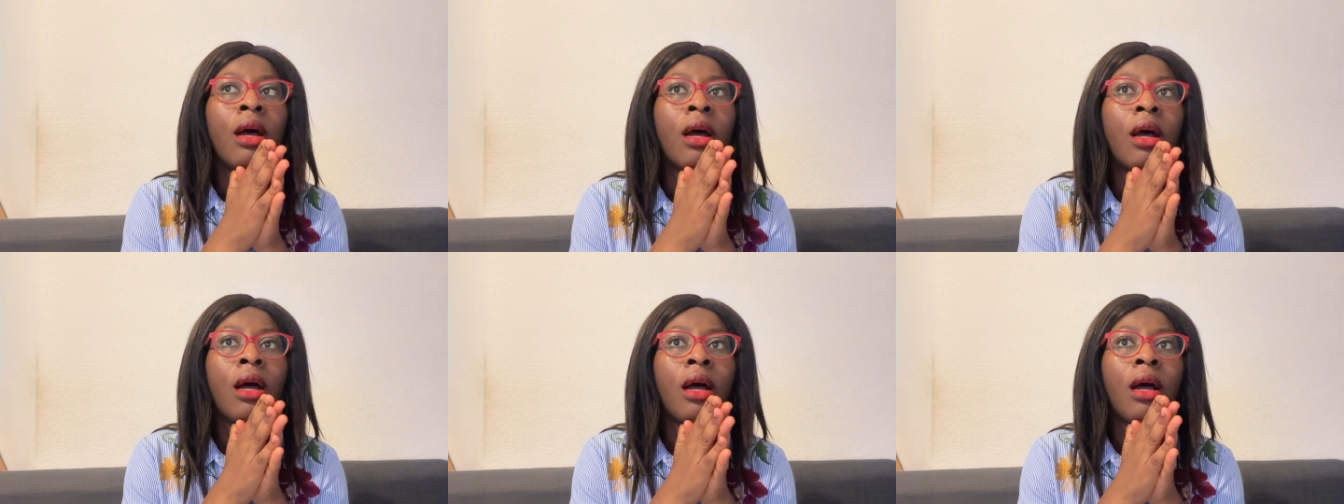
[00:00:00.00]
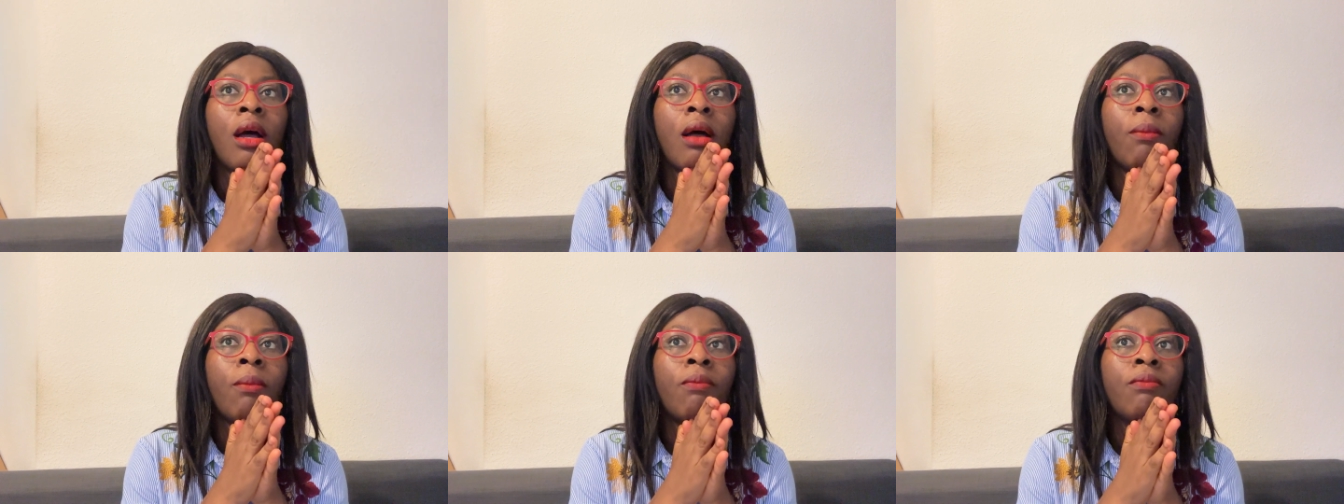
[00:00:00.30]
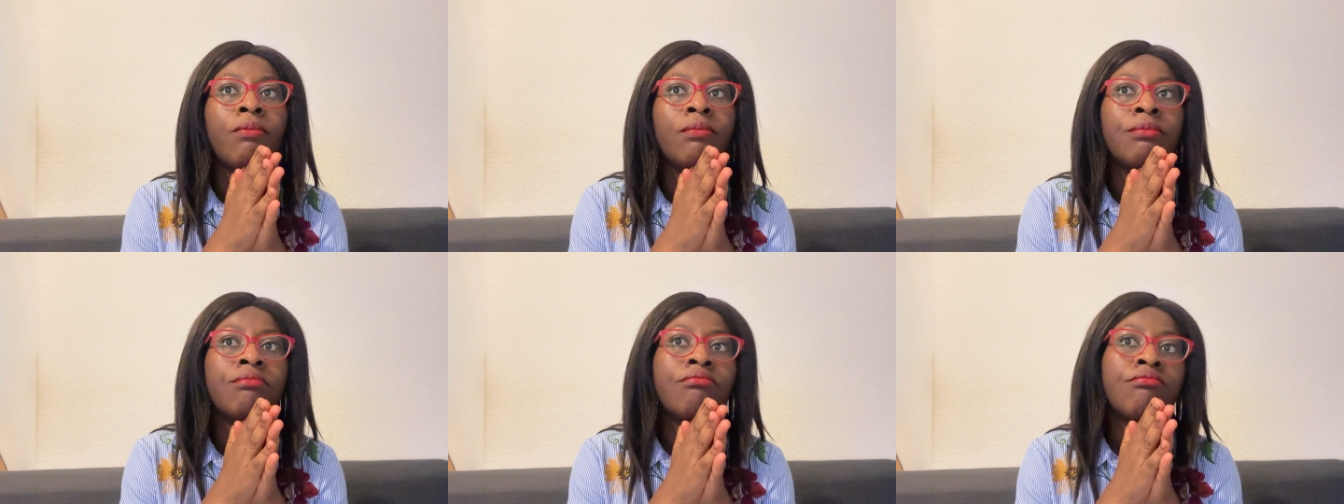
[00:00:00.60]

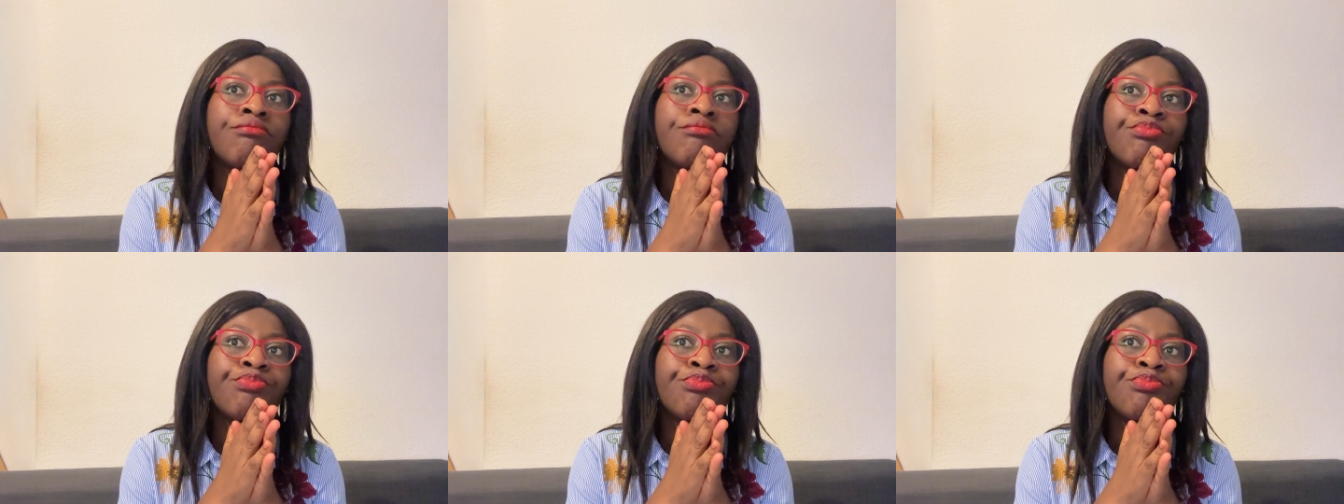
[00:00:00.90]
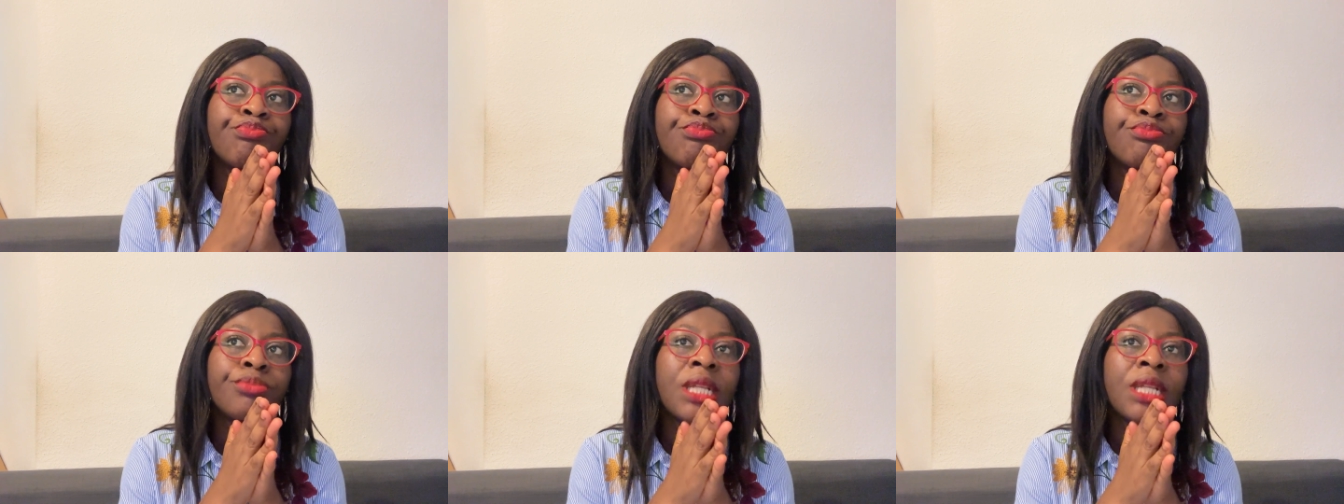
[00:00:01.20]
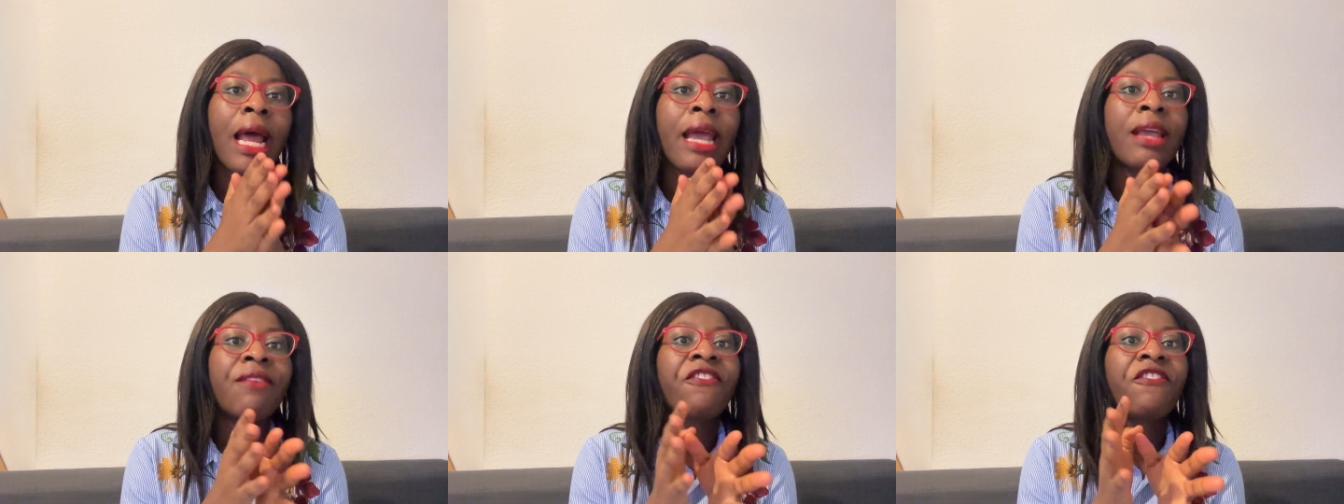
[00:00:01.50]

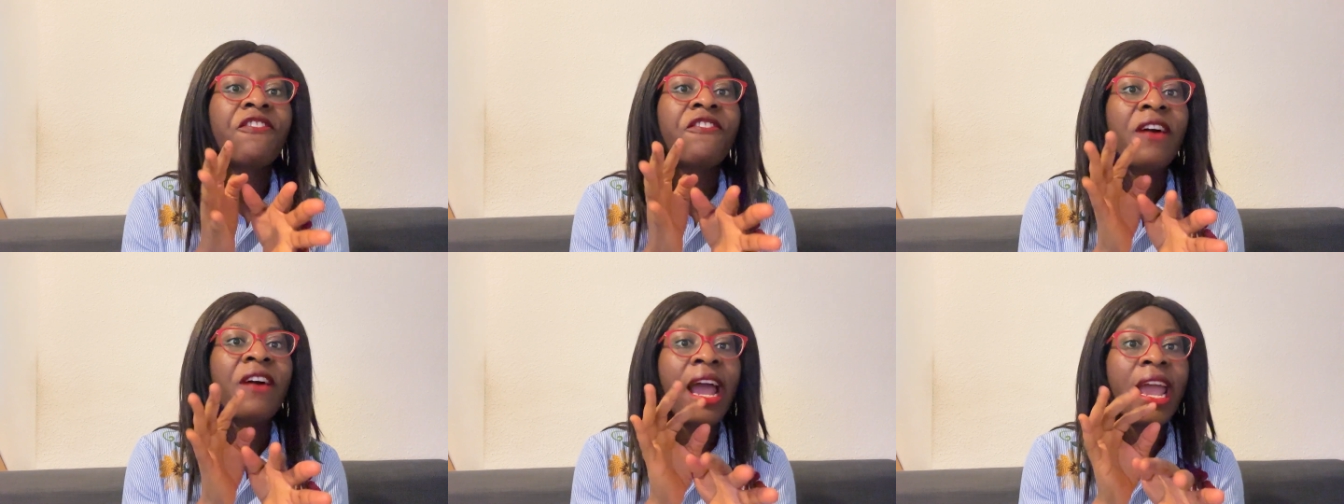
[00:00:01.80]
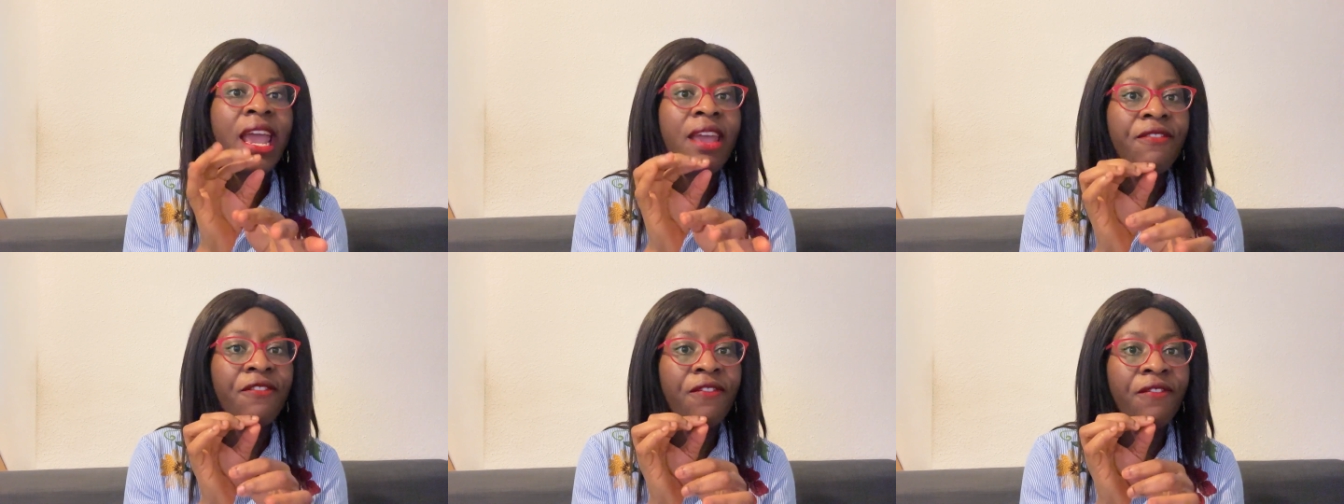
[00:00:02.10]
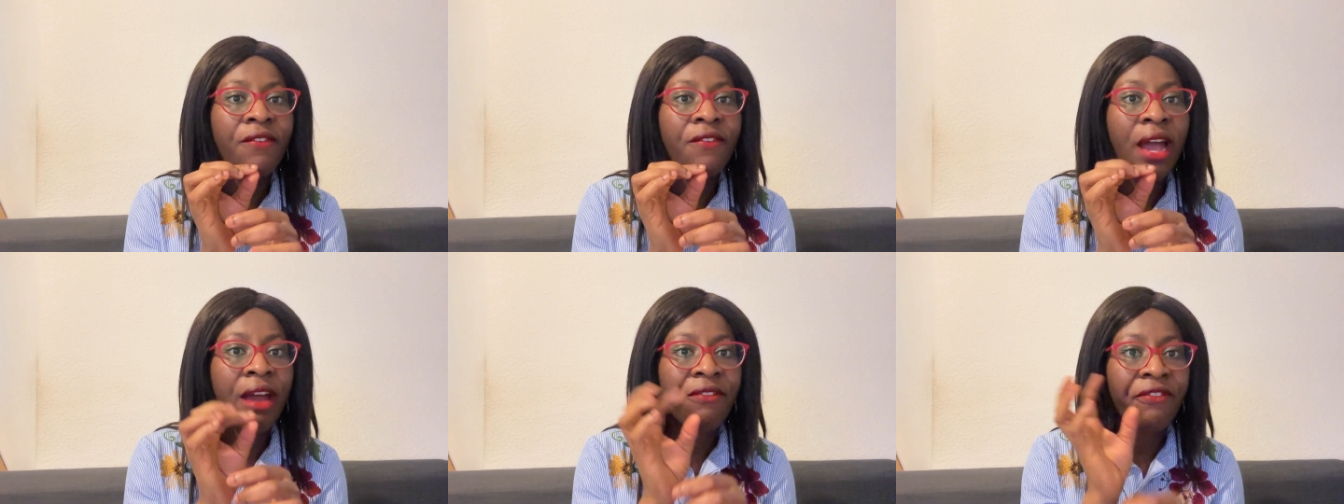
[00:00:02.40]
like
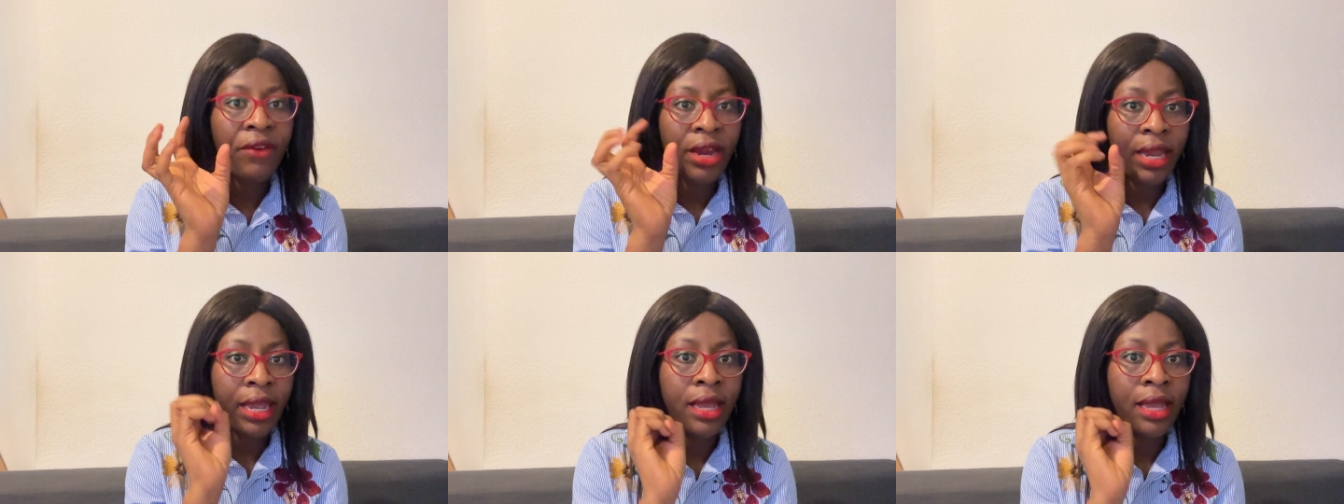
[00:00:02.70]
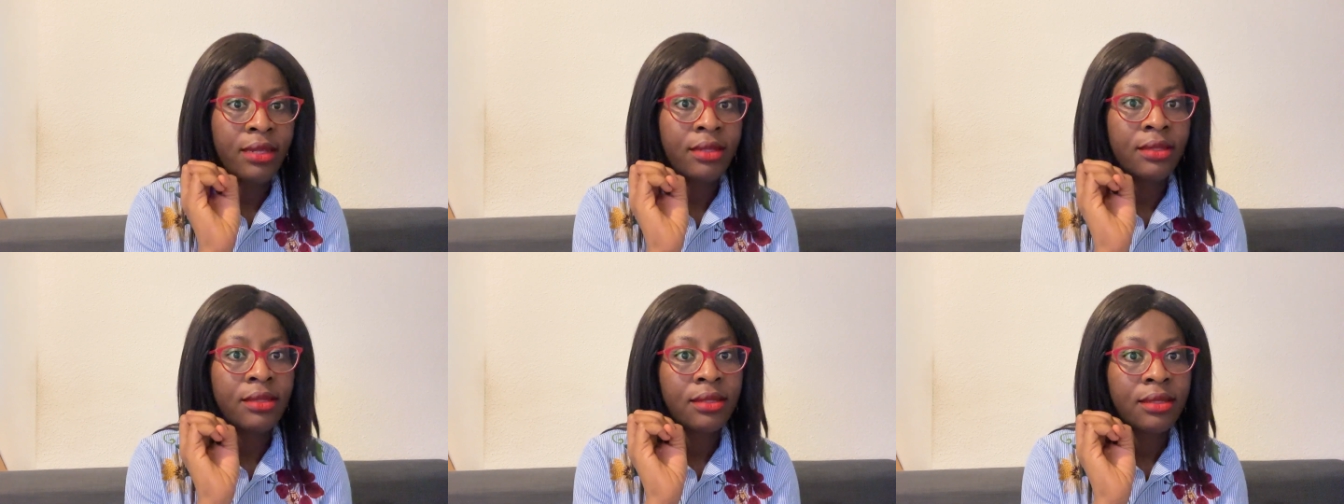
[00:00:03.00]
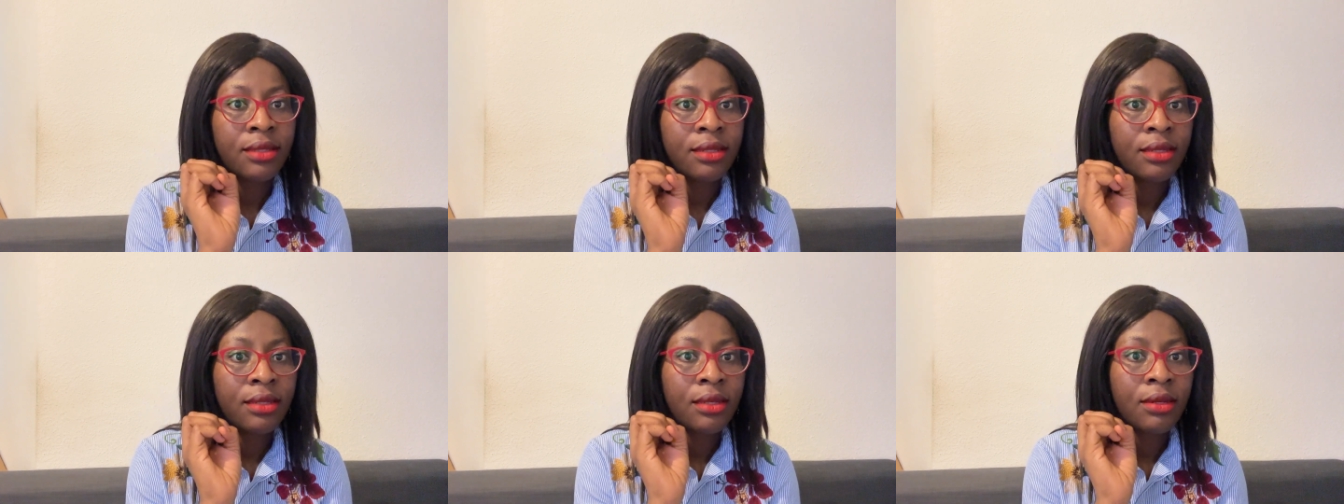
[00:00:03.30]
five
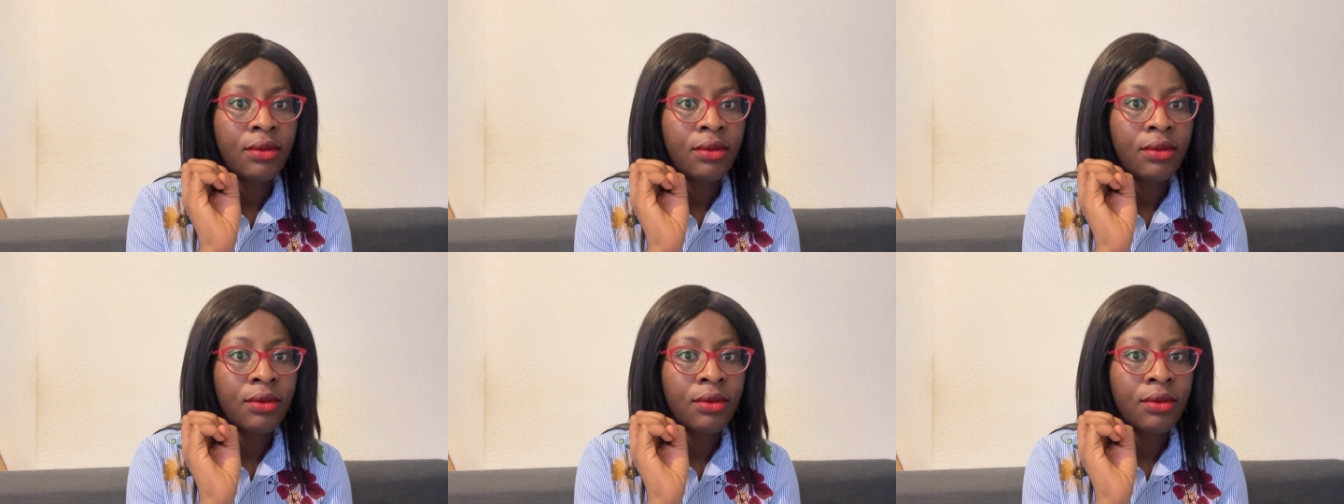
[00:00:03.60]
Africans.